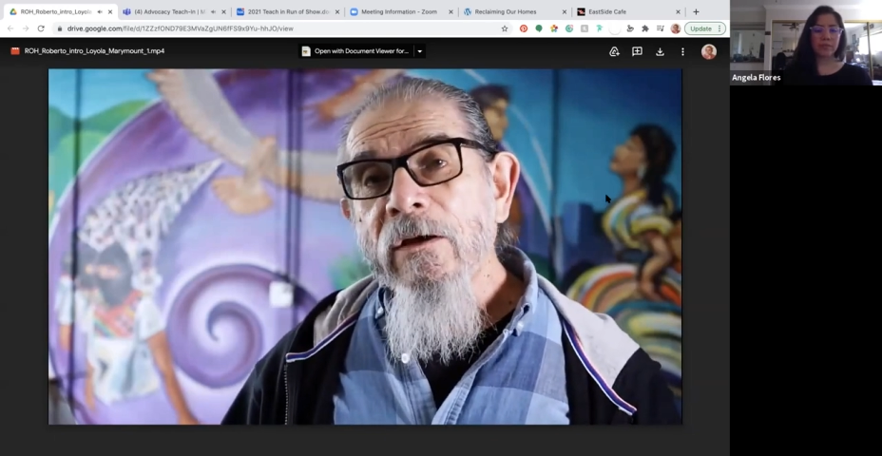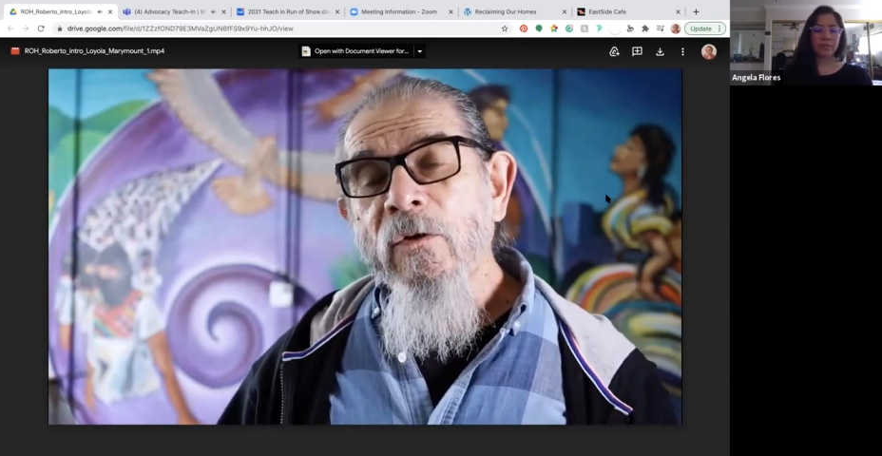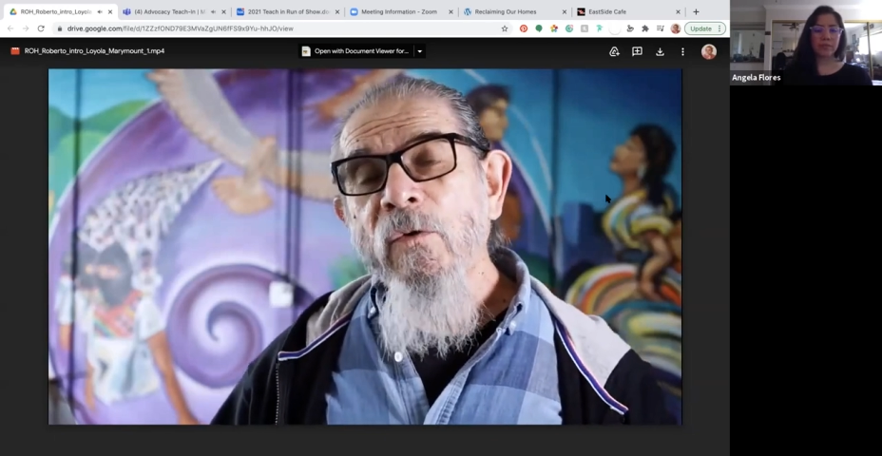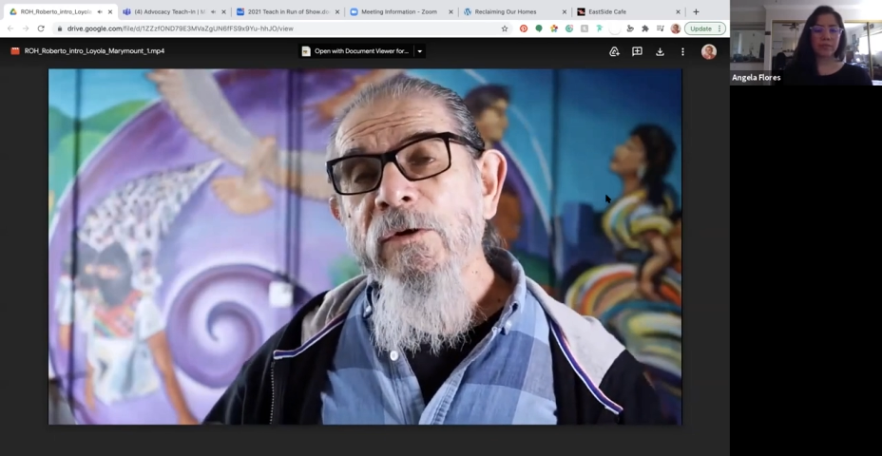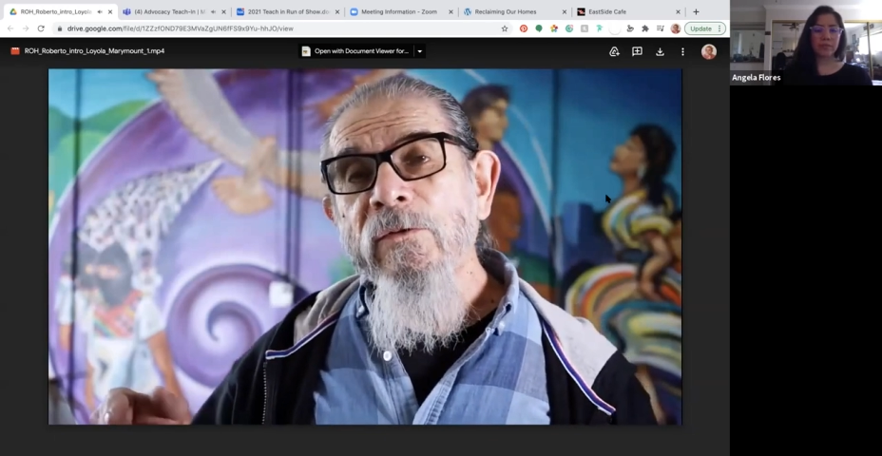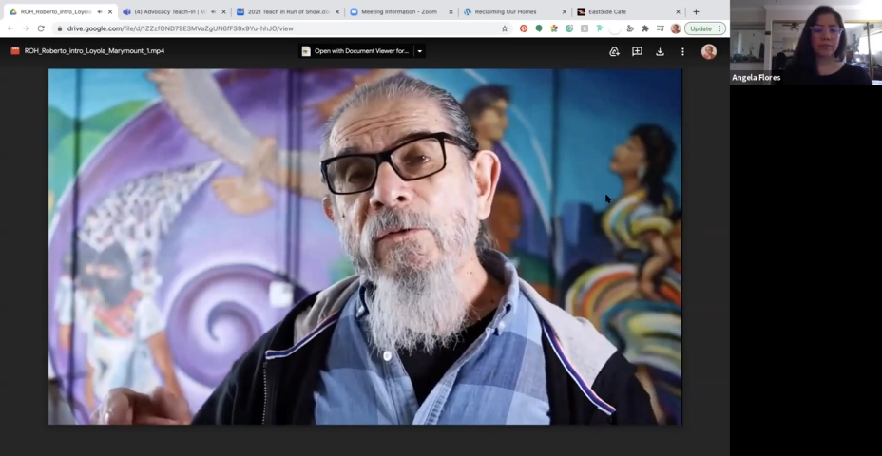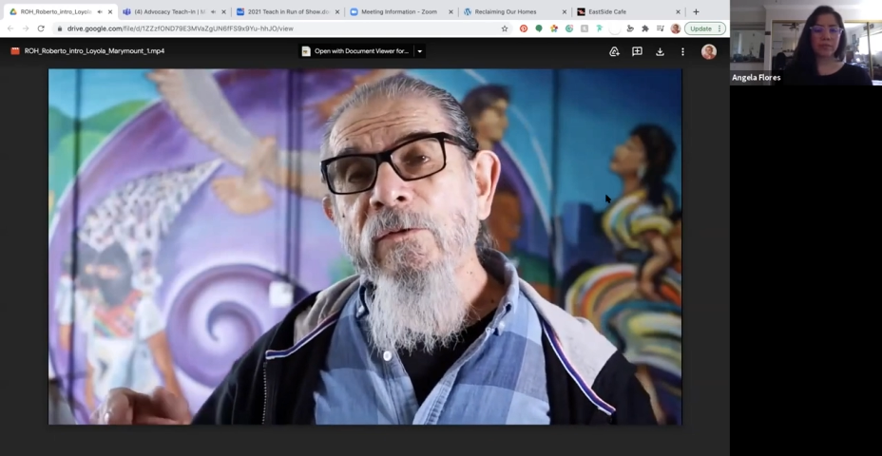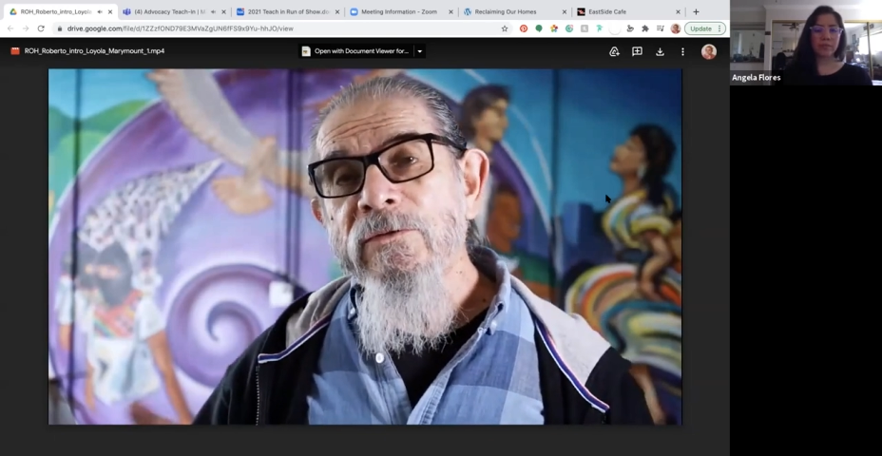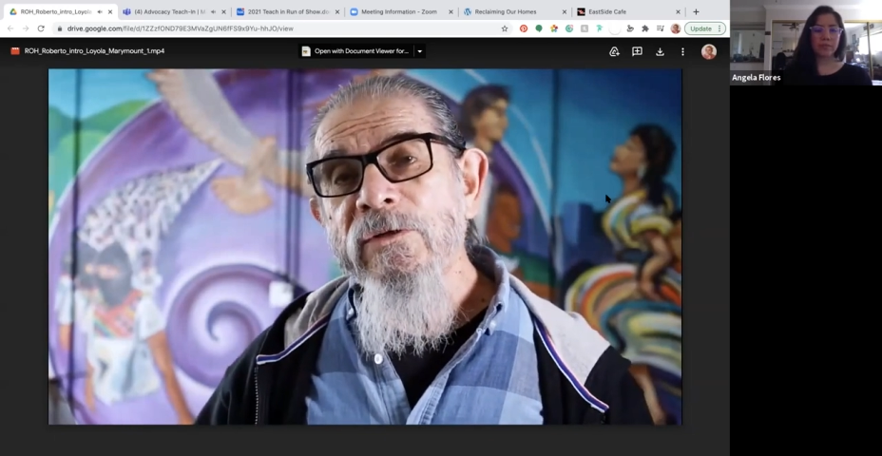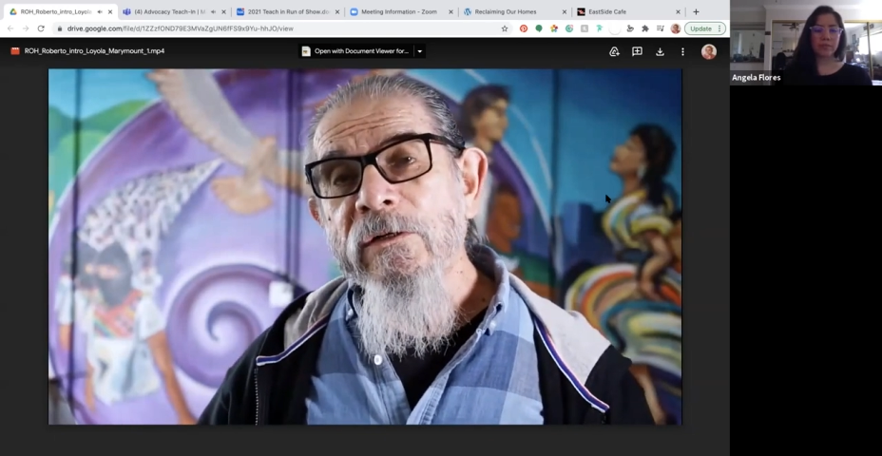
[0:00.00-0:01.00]
going through
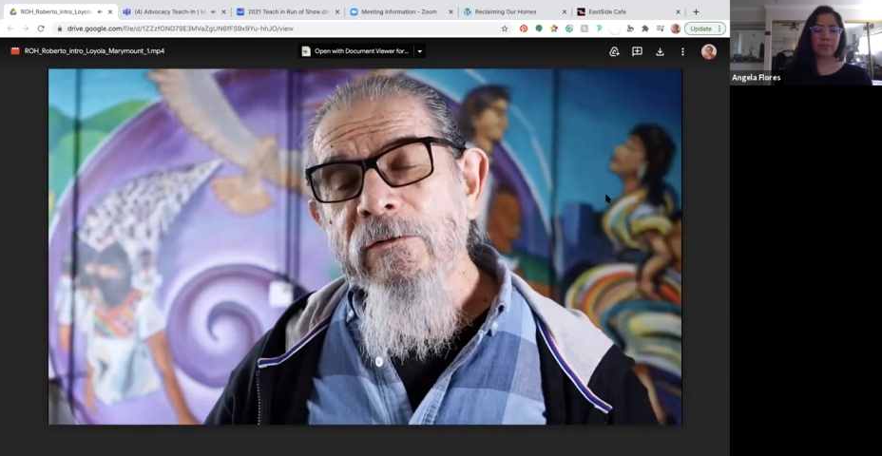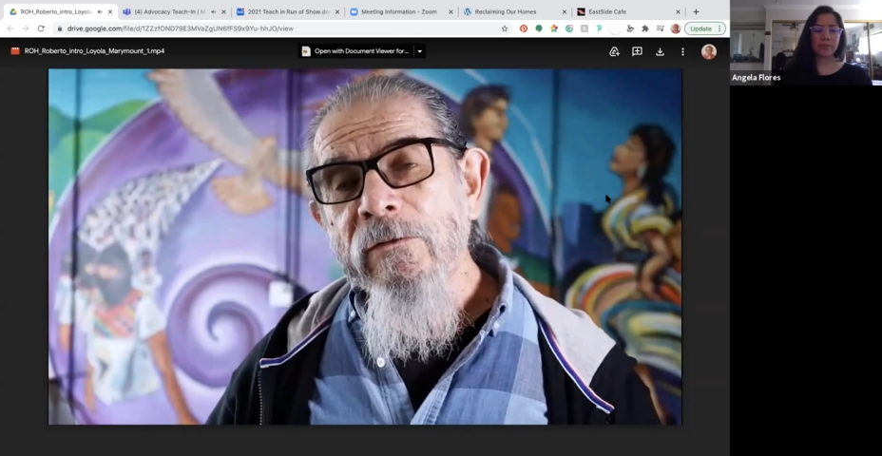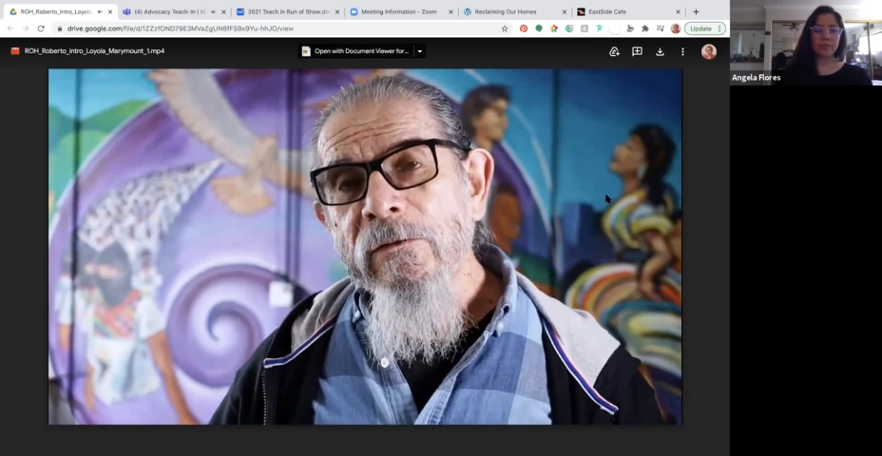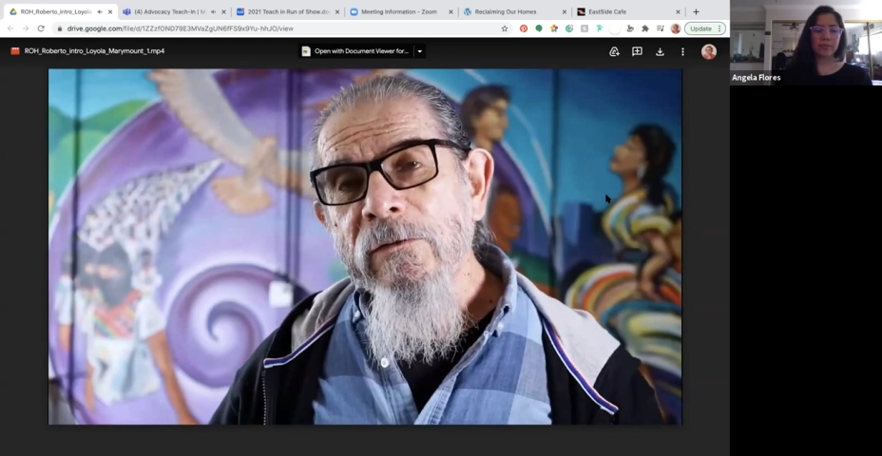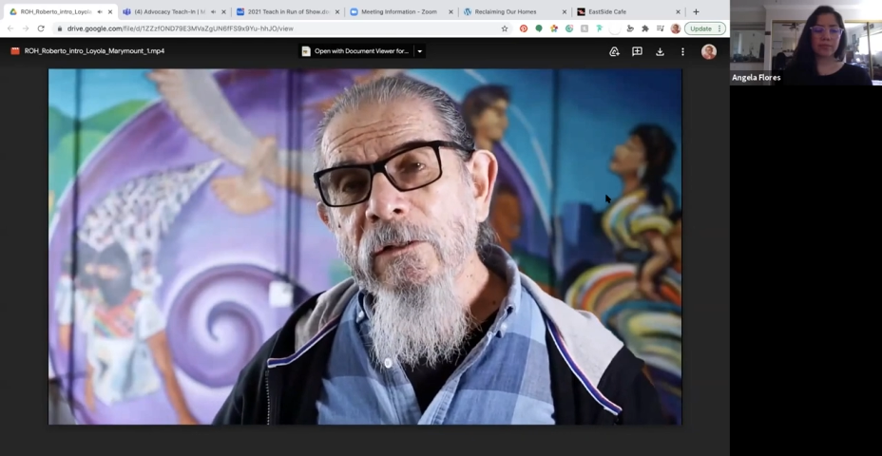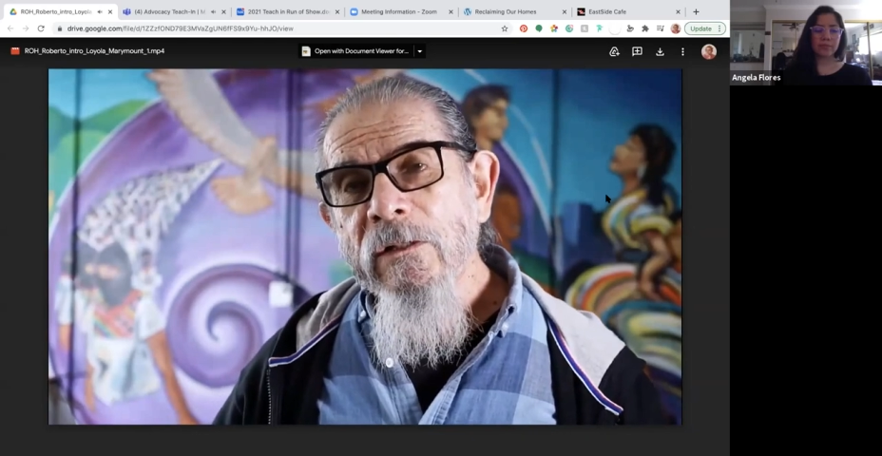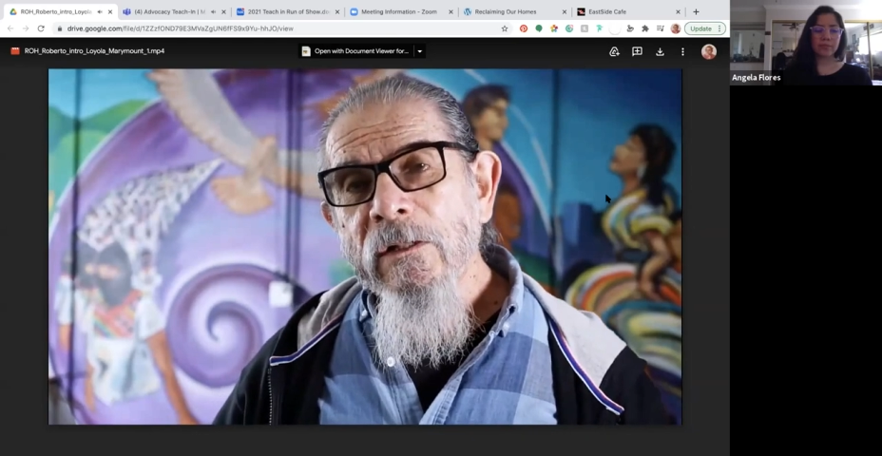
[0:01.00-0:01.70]
the jungle